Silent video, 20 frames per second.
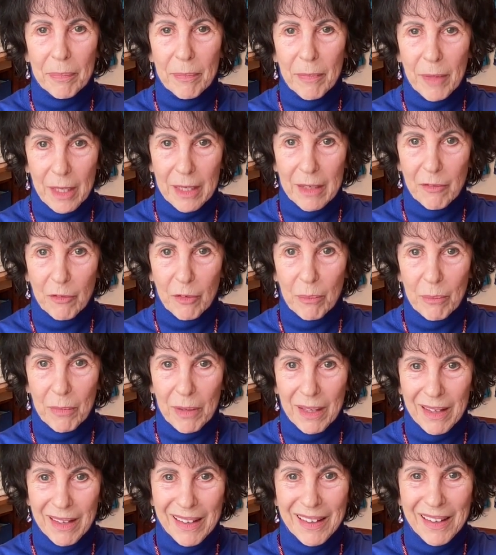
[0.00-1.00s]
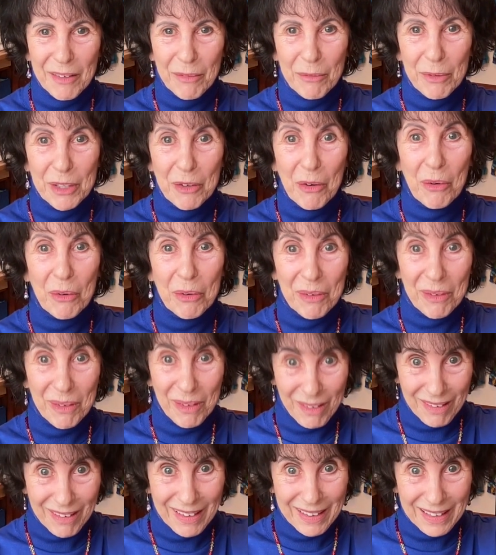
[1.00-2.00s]
But we don't
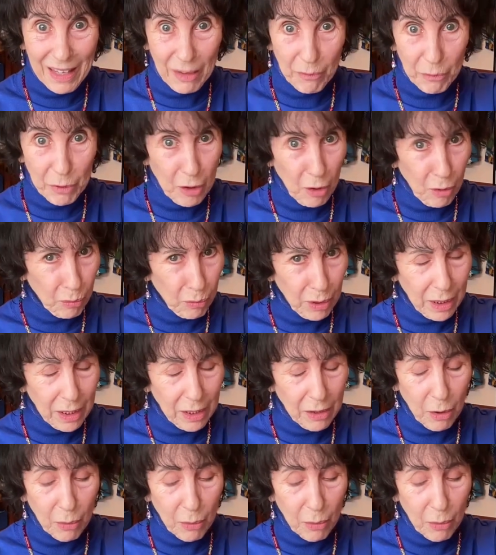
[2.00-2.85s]
really